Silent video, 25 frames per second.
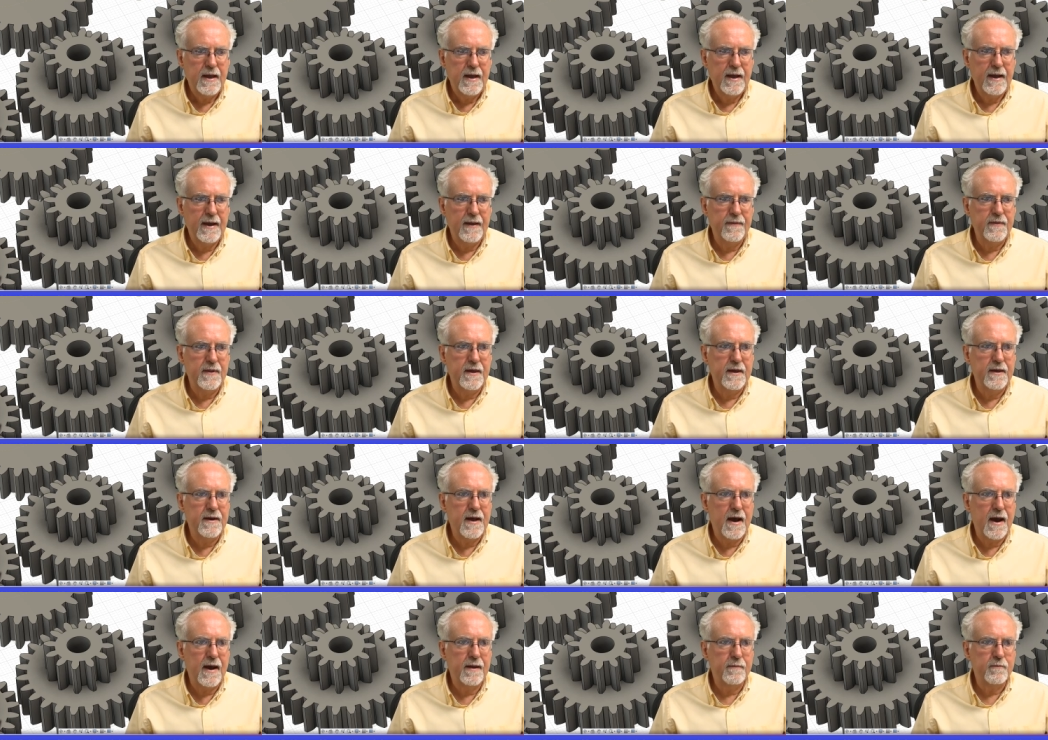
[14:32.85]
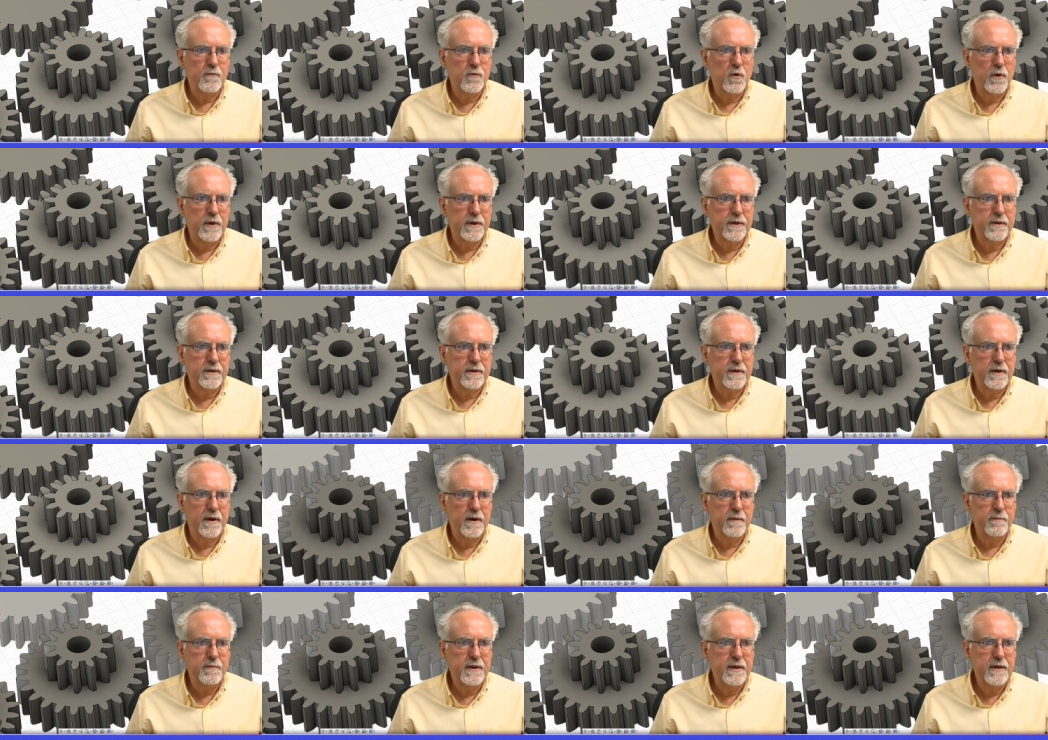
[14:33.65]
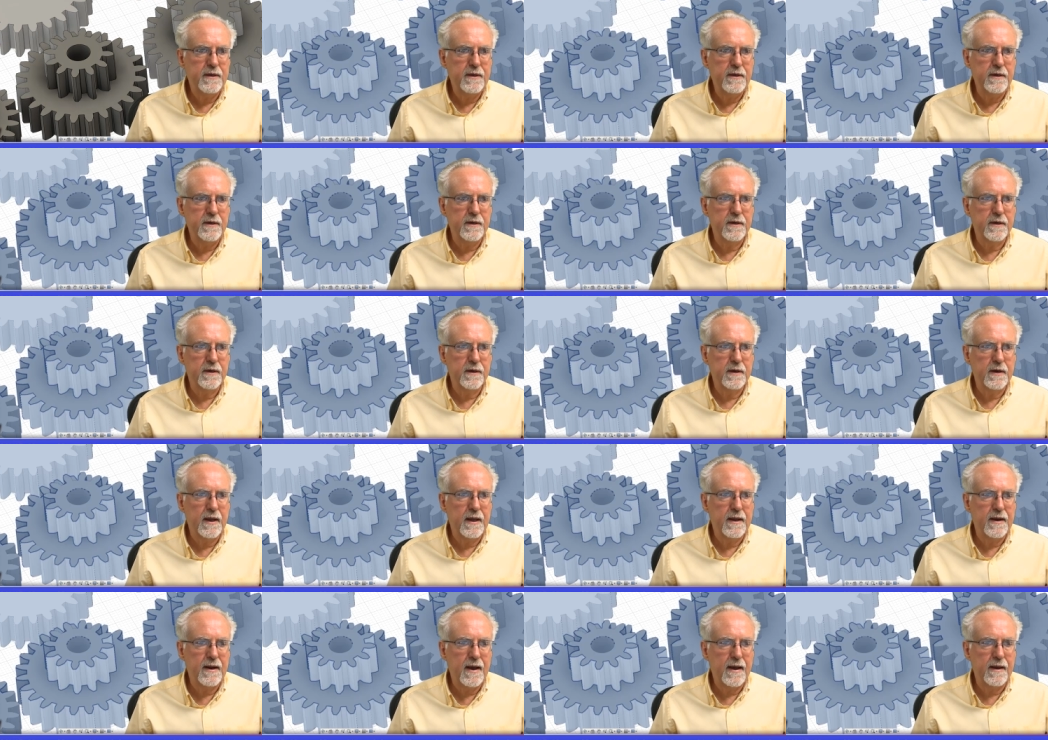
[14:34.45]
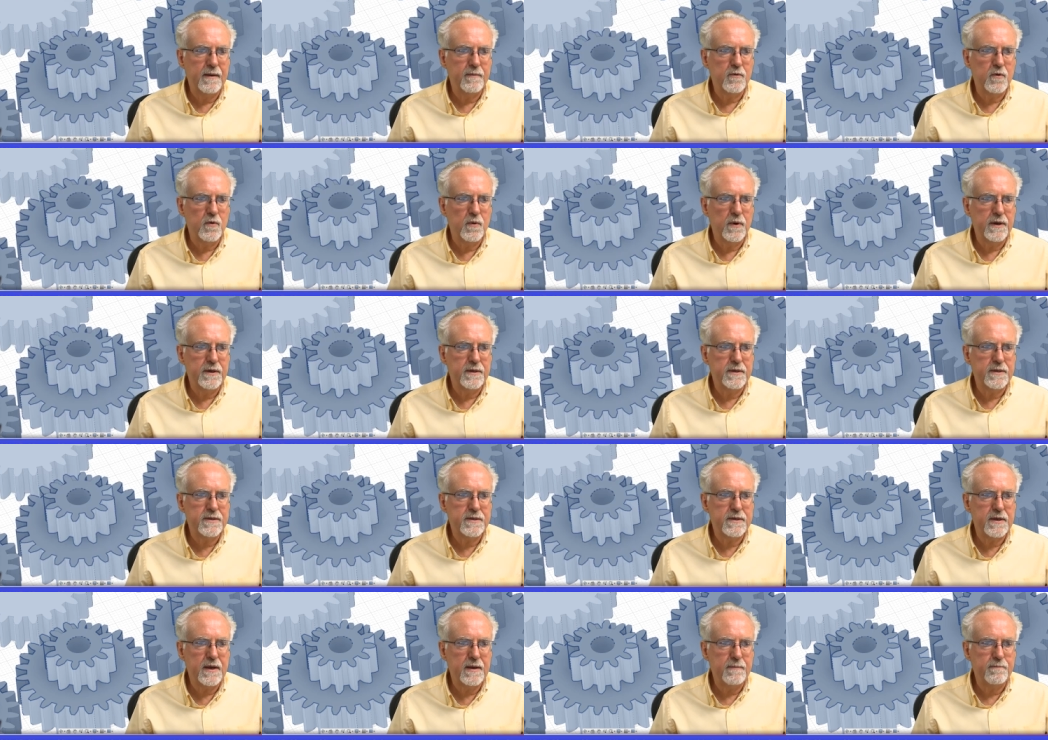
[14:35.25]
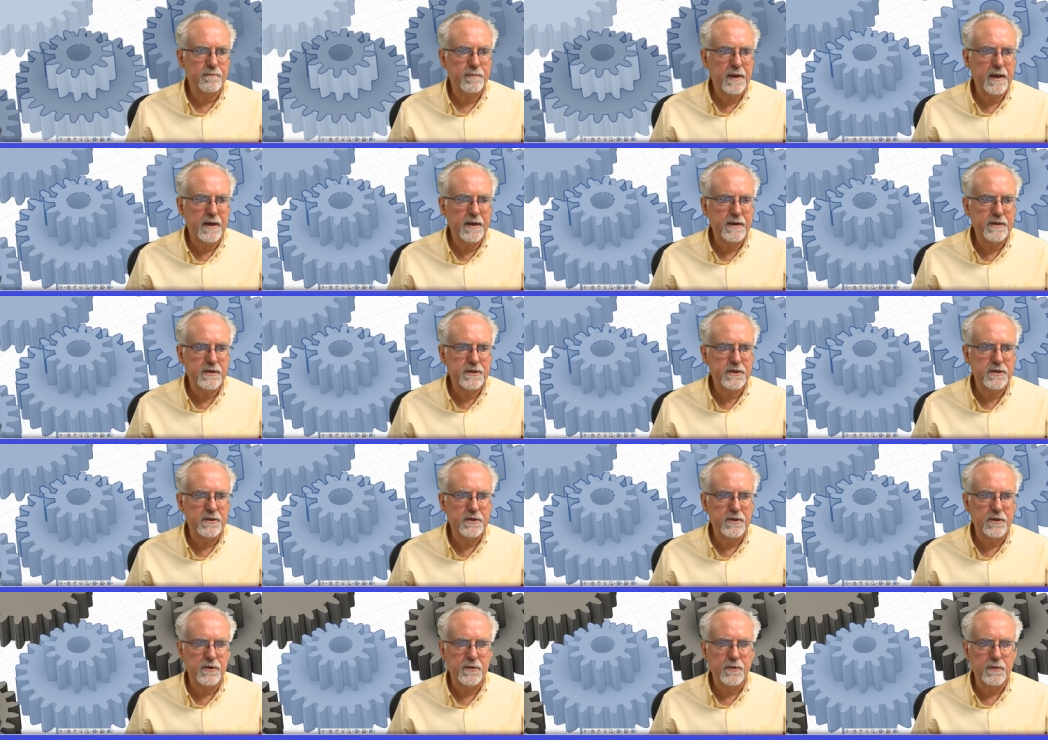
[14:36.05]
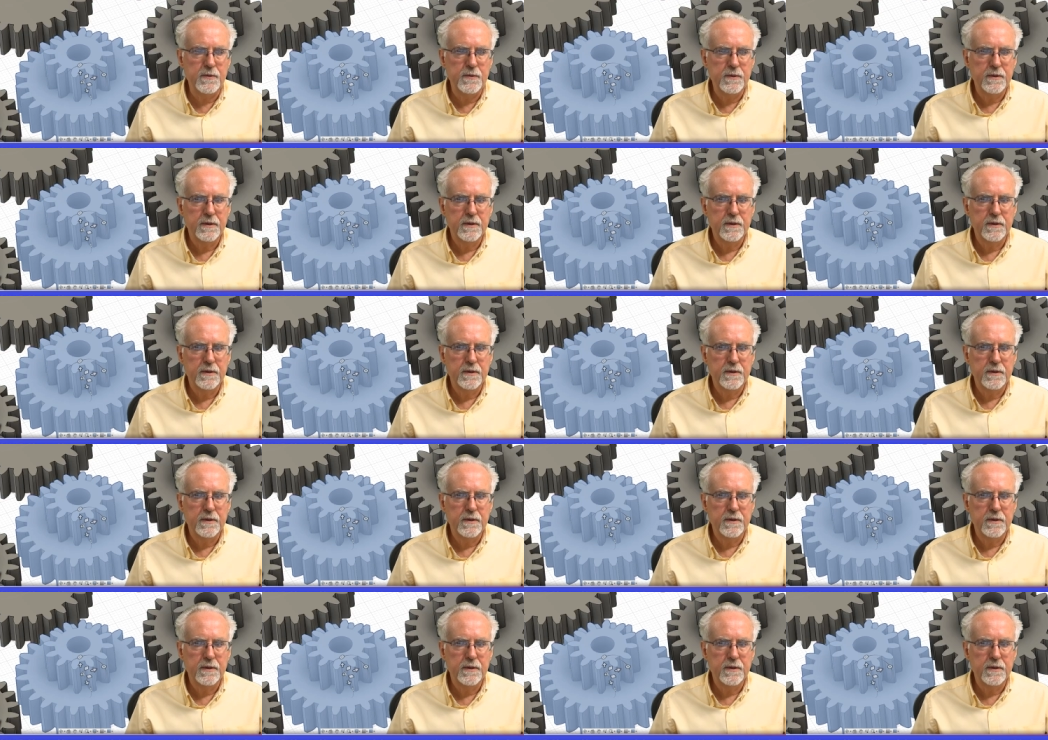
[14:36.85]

And then I'm going to come here and I'm going to say paste new.